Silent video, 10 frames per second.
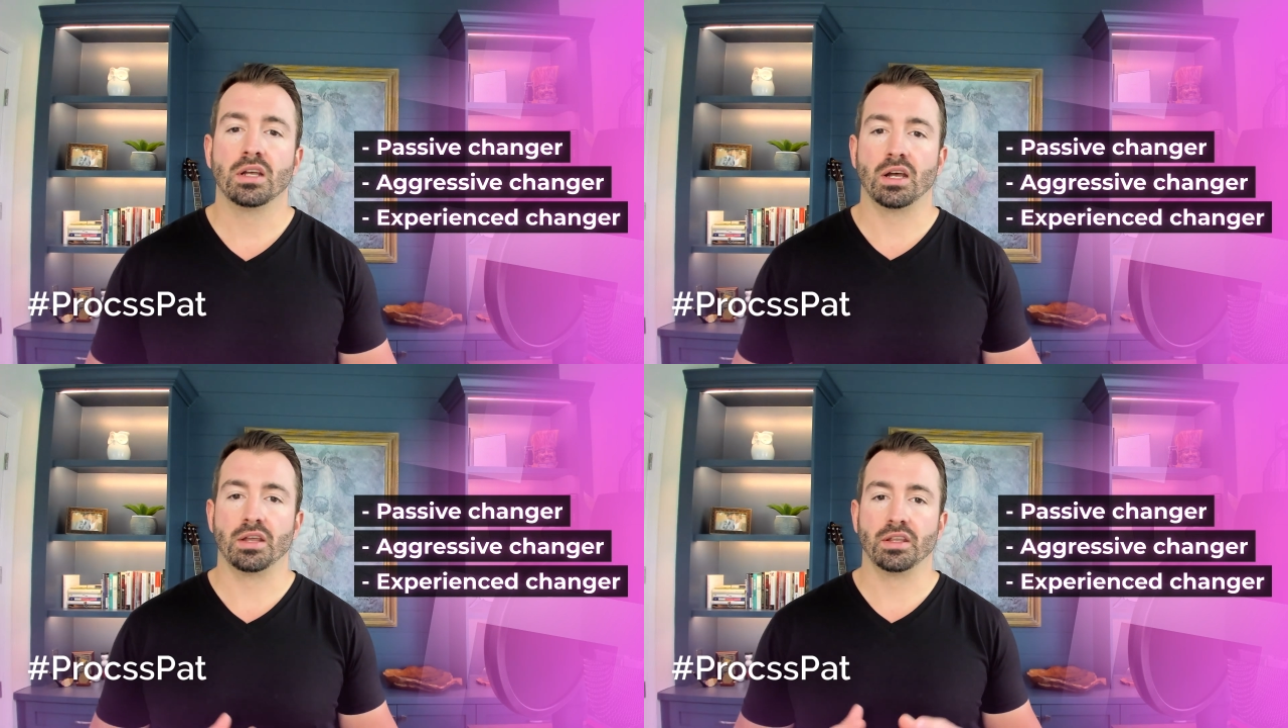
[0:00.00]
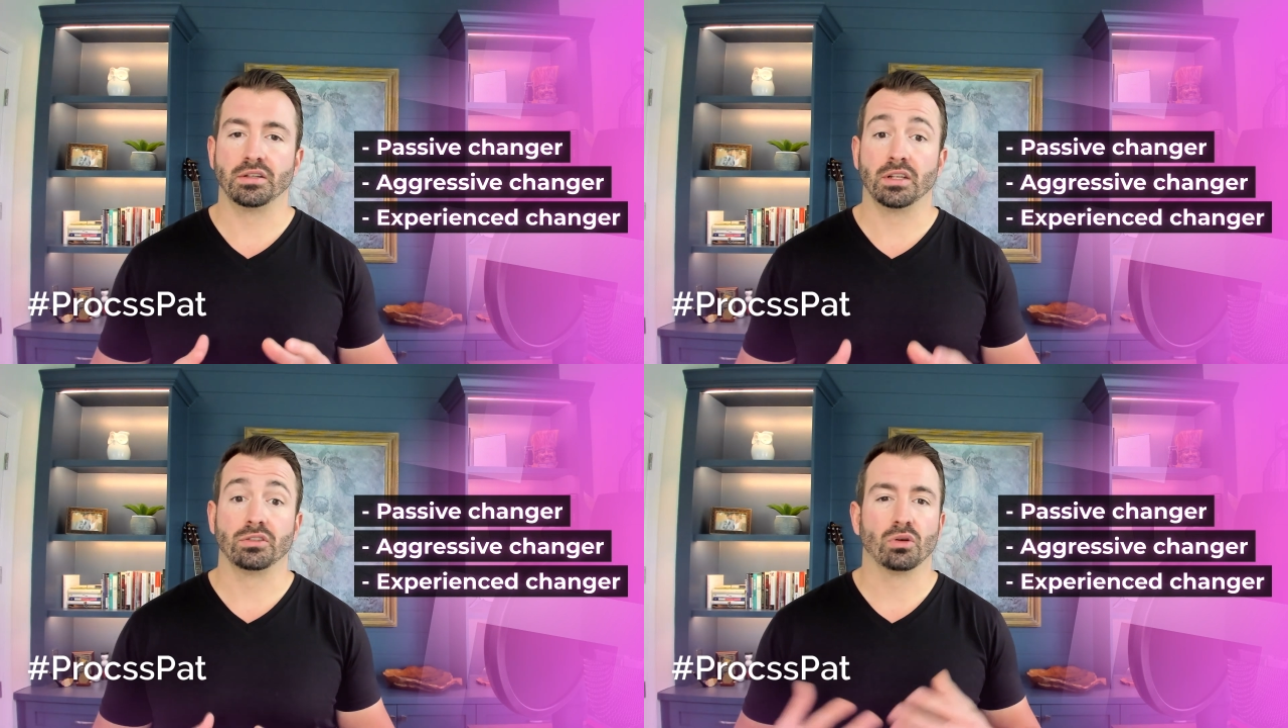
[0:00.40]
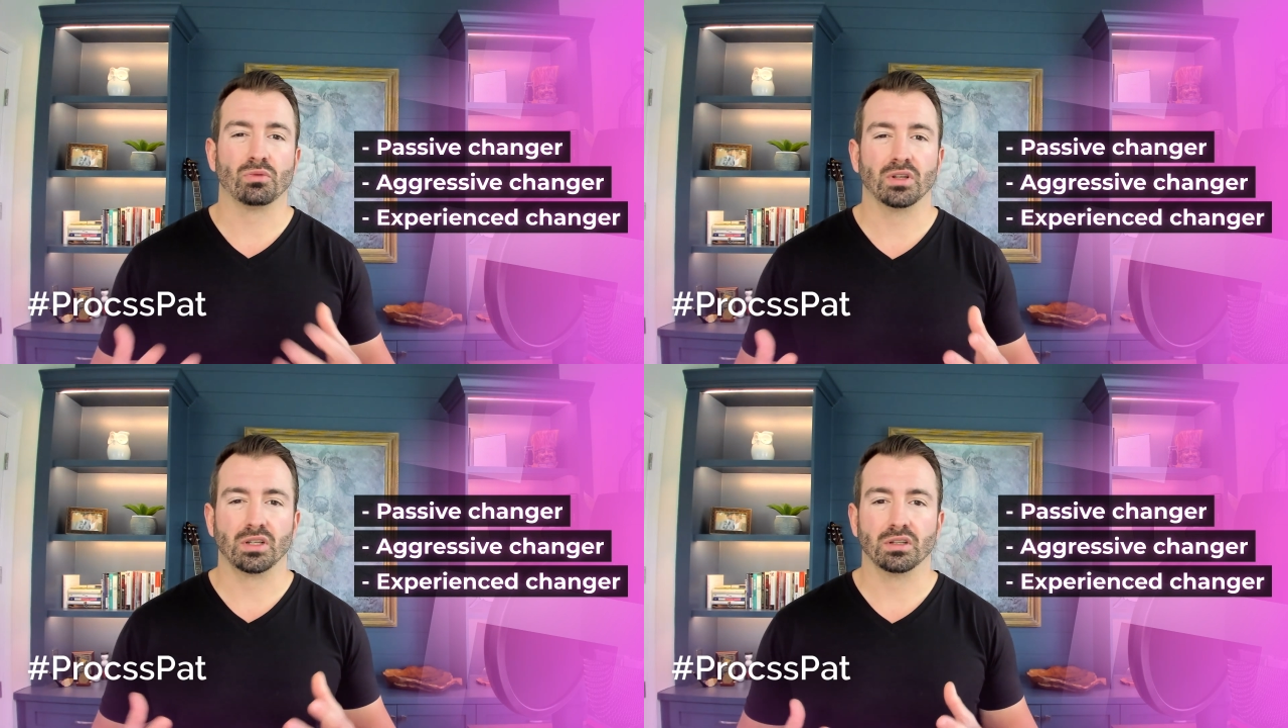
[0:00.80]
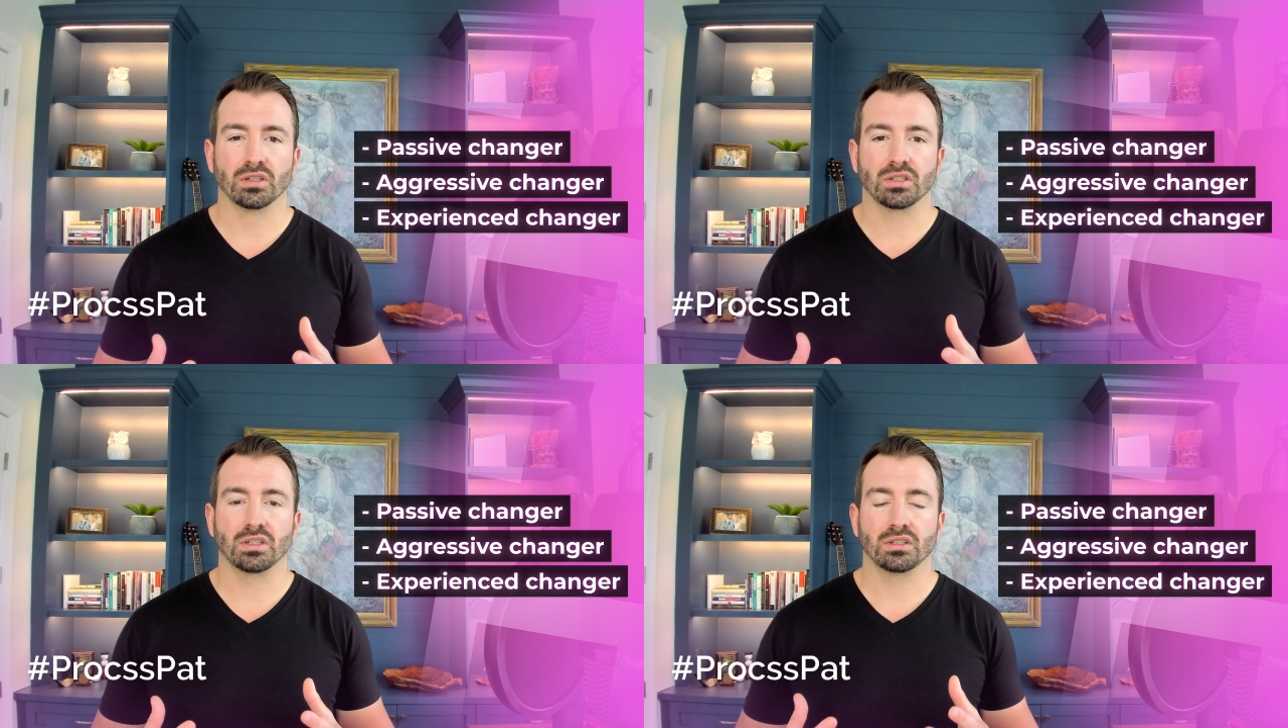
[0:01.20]
That don't really
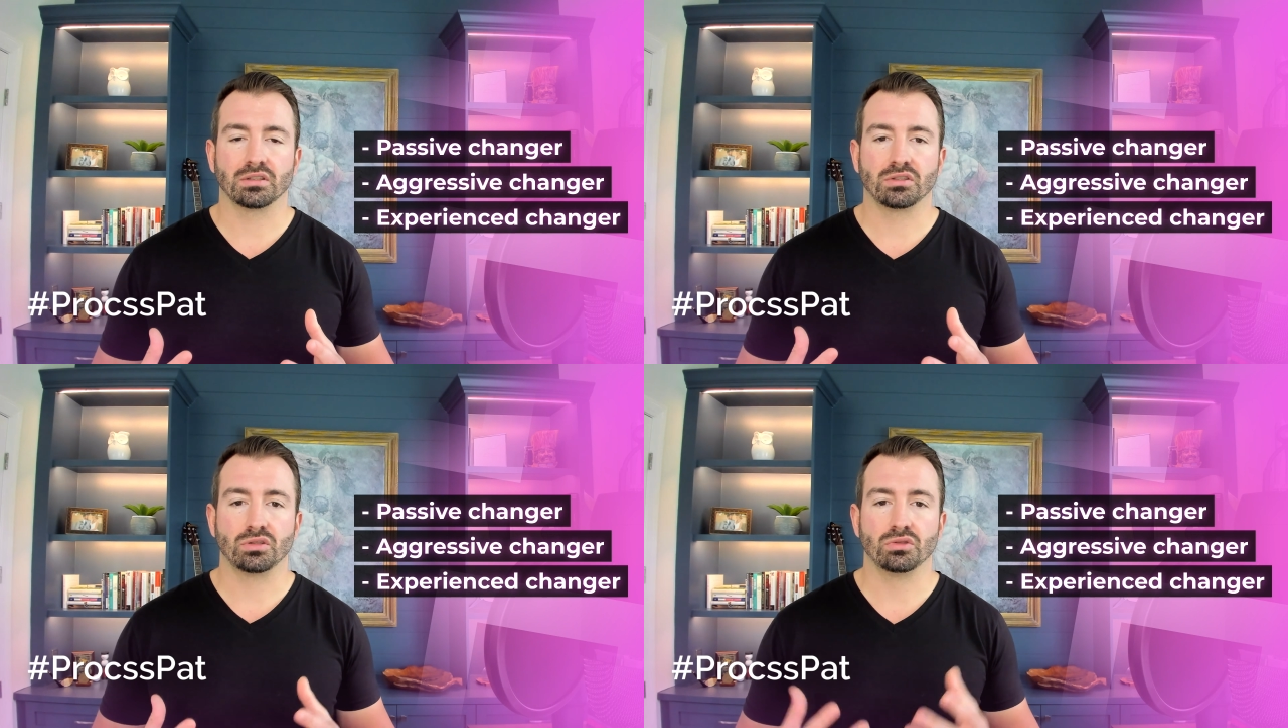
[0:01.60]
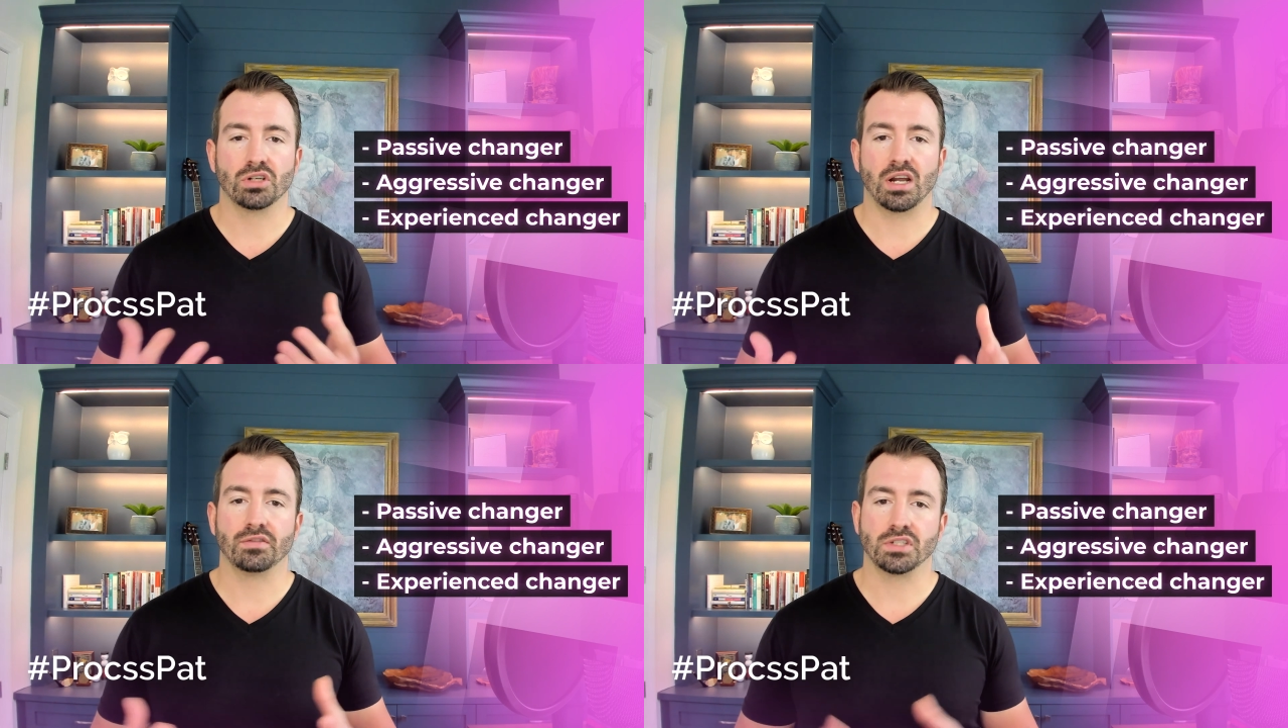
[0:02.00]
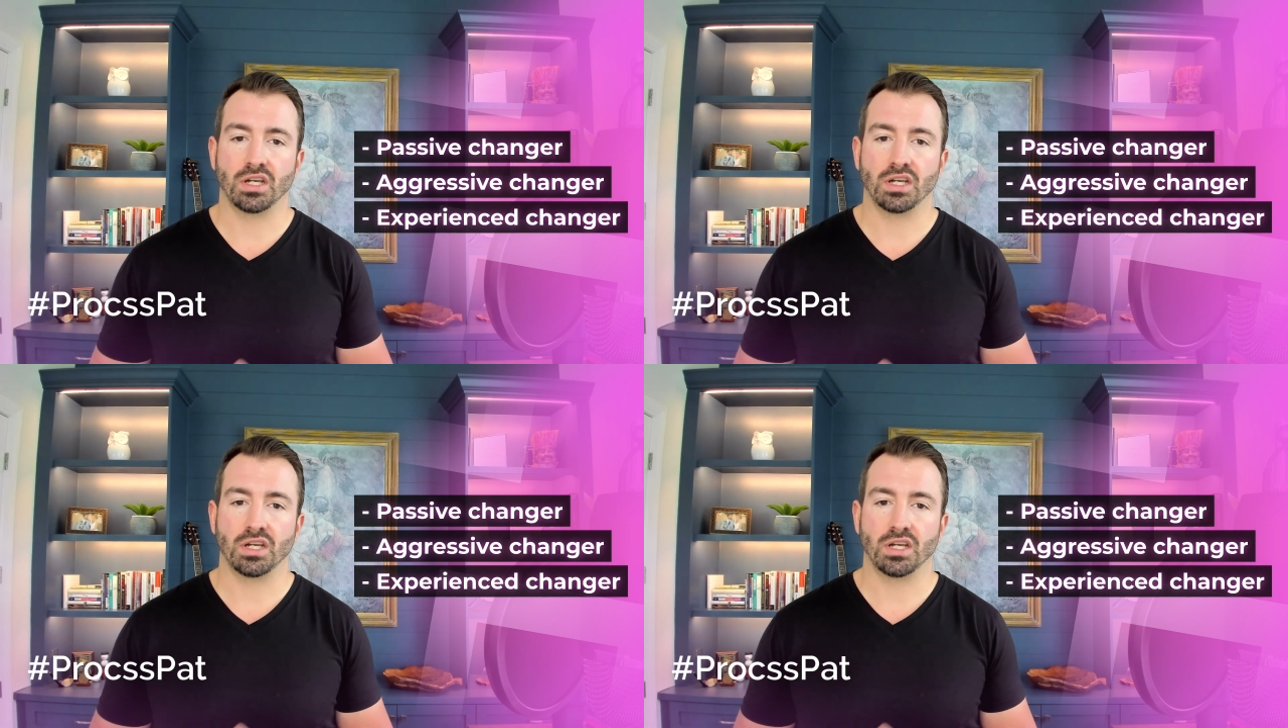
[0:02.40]
look to drive